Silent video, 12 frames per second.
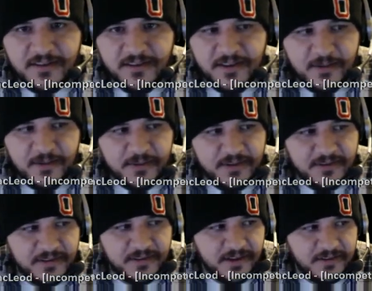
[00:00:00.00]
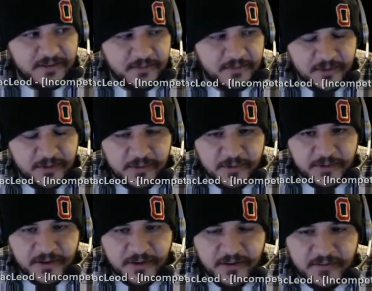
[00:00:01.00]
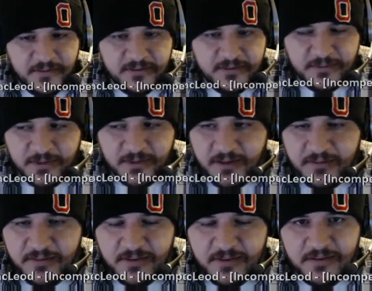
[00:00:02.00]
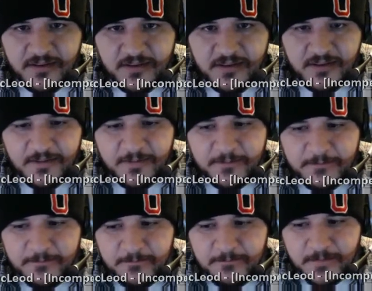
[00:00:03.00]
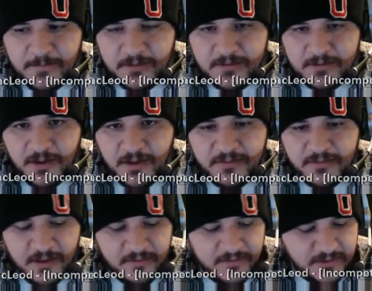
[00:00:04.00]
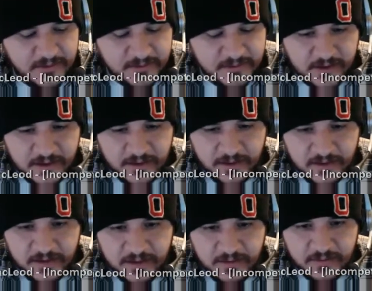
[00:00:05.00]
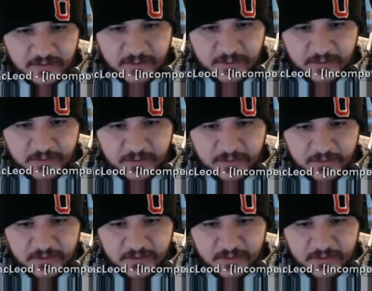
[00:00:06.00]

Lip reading: date with disaster, but he pulled it off. He survived. So I have confidence in Chad. I think he's going to be able to do it